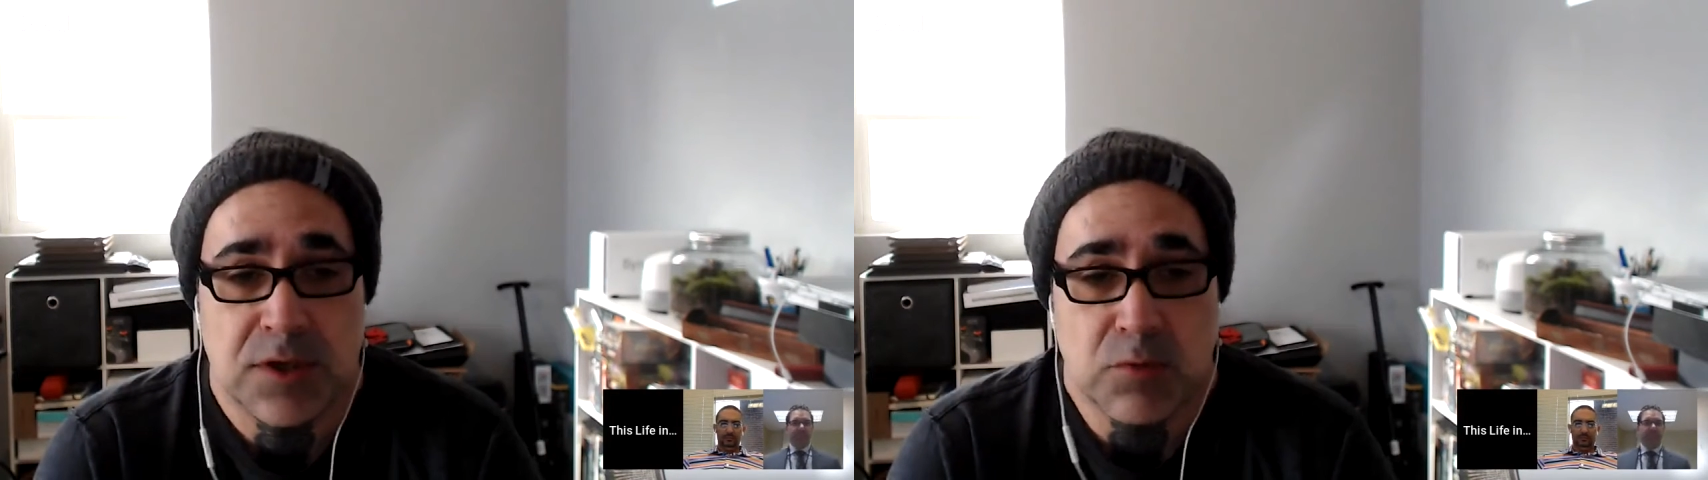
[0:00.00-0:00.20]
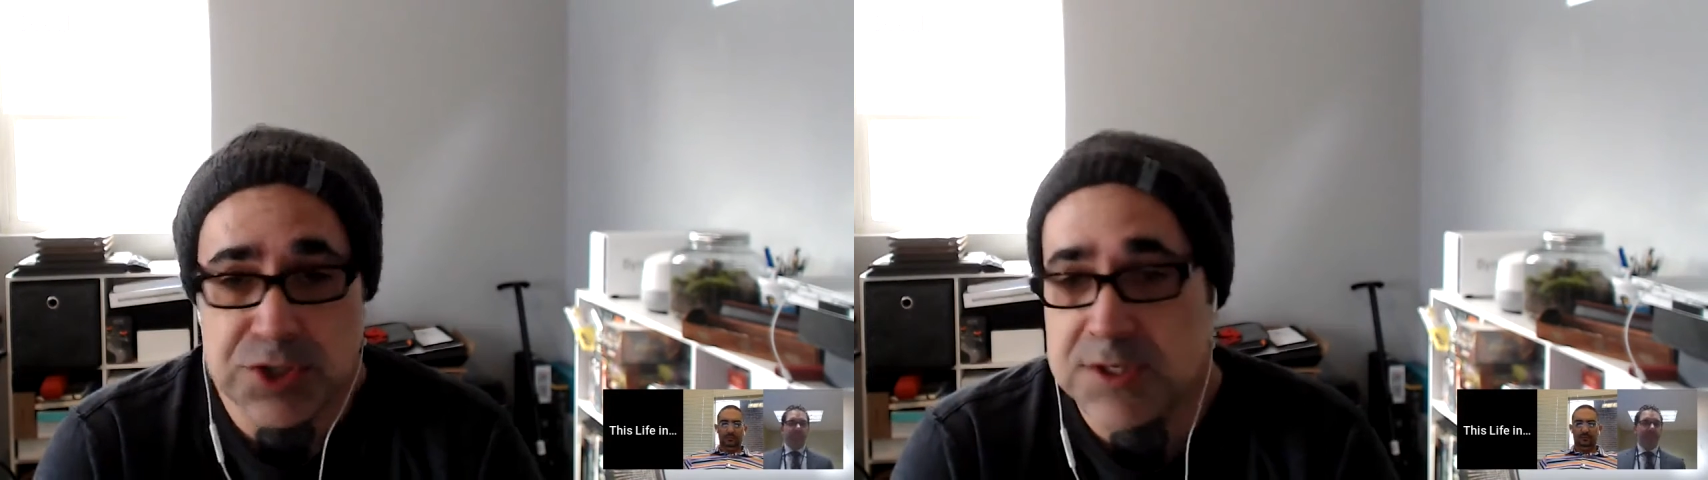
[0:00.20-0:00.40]

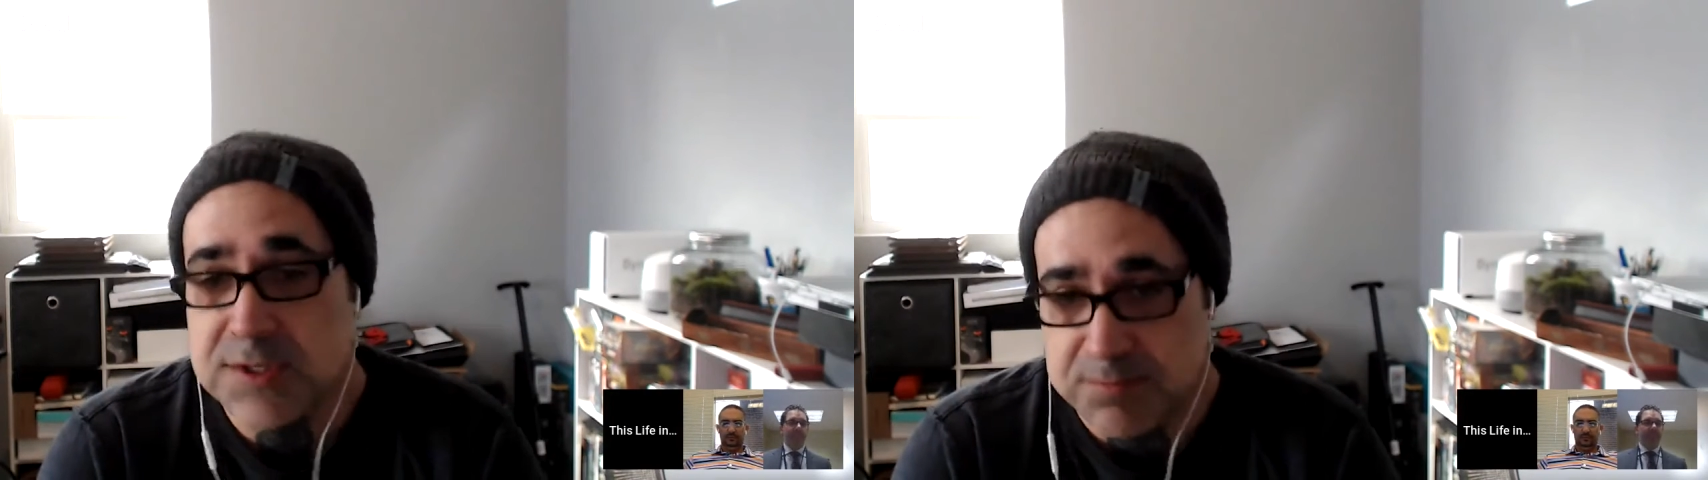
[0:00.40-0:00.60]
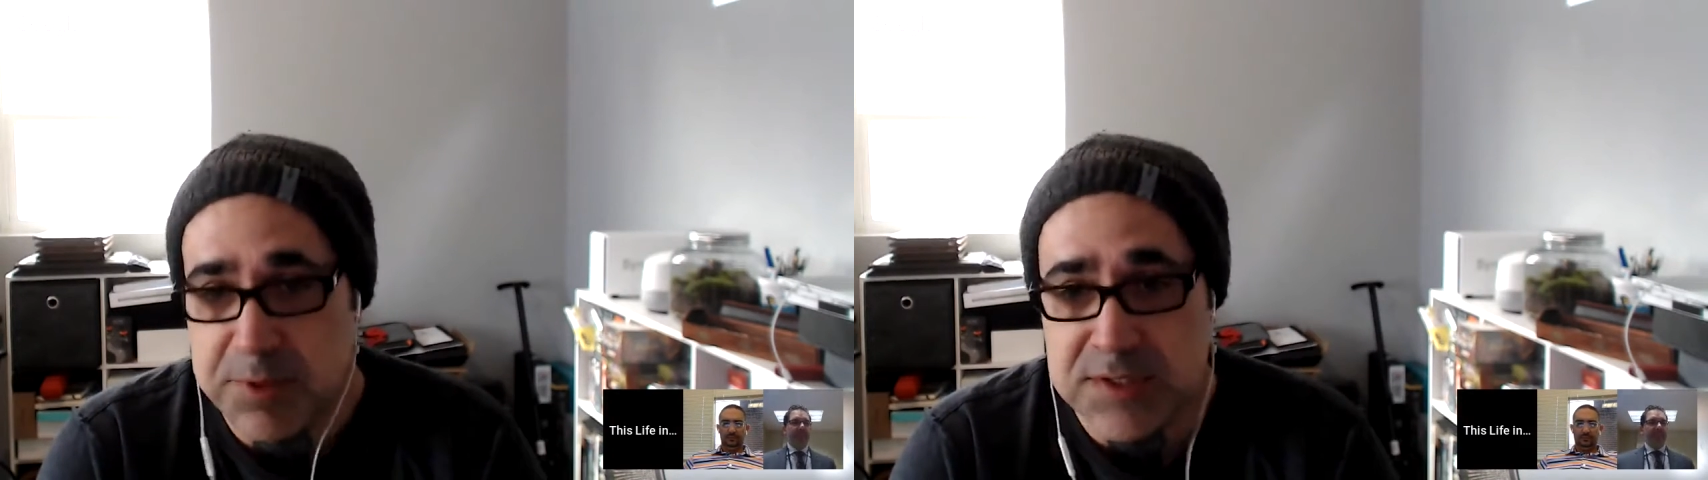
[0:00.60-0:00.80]
which
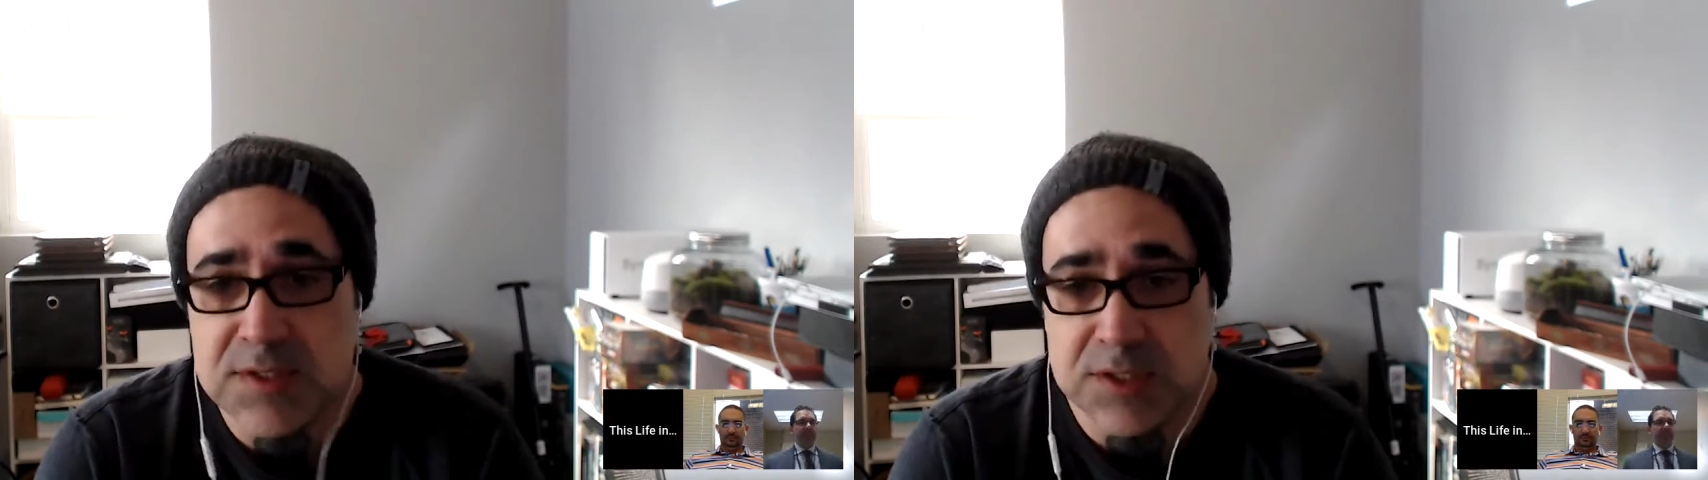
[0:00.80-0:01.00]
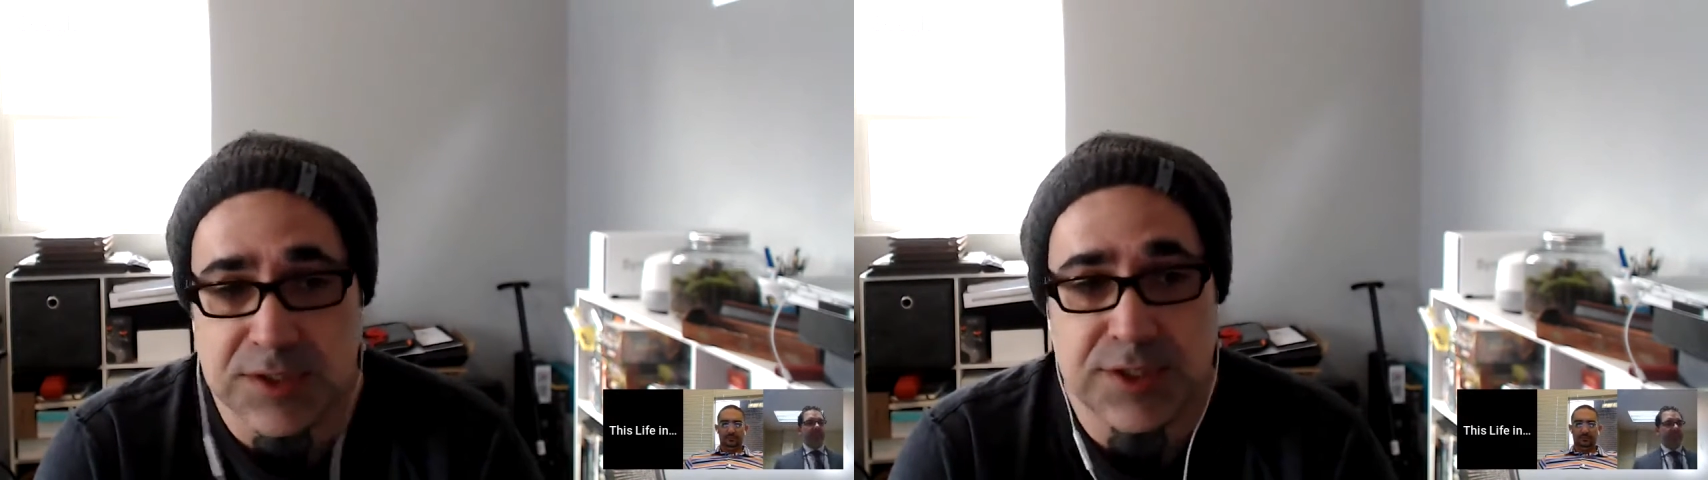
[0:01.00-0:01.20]
is
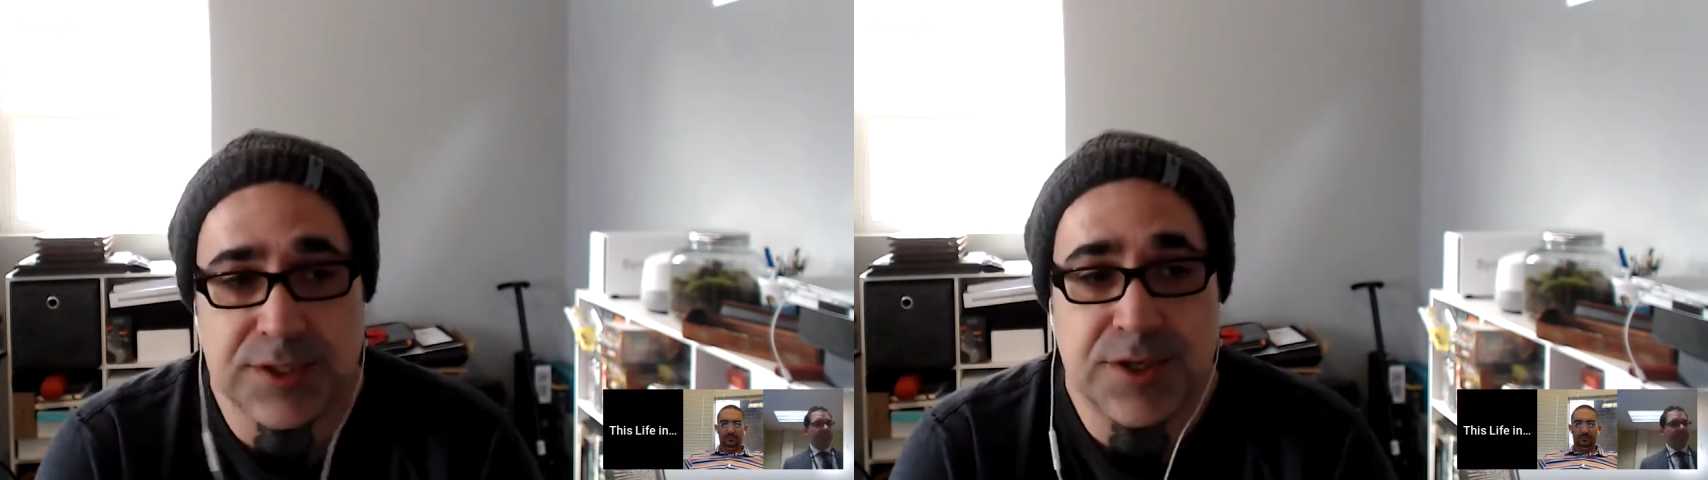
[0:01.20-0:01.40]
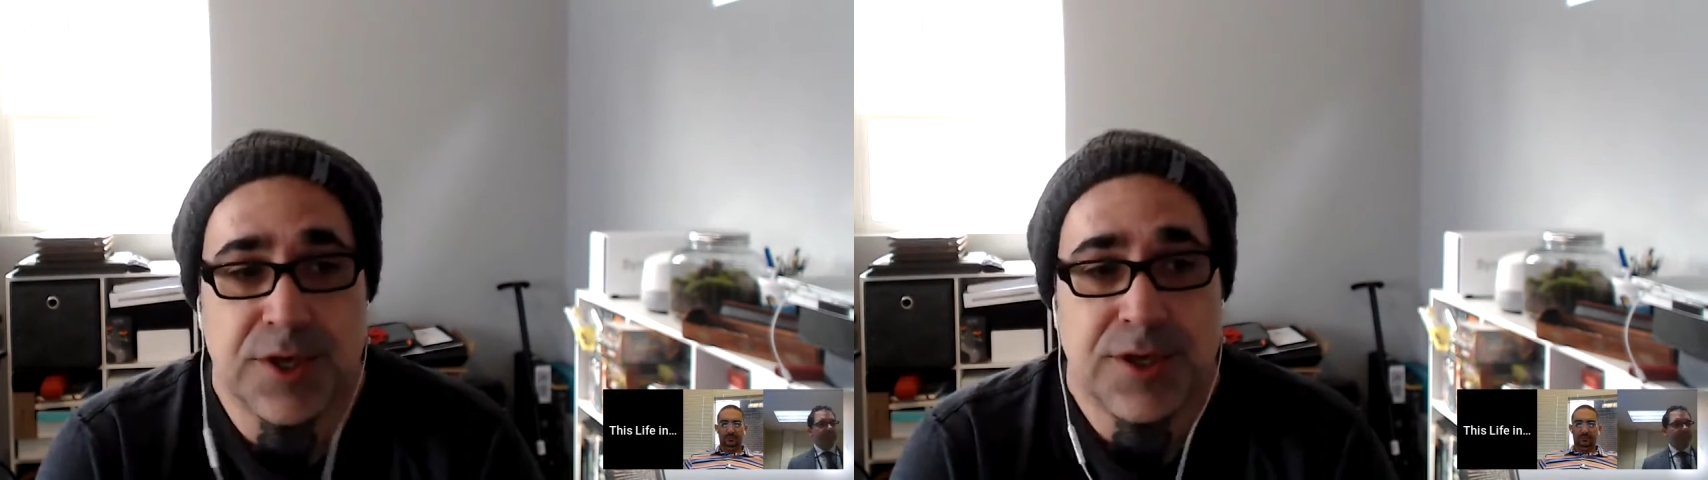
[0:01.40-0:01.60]
basically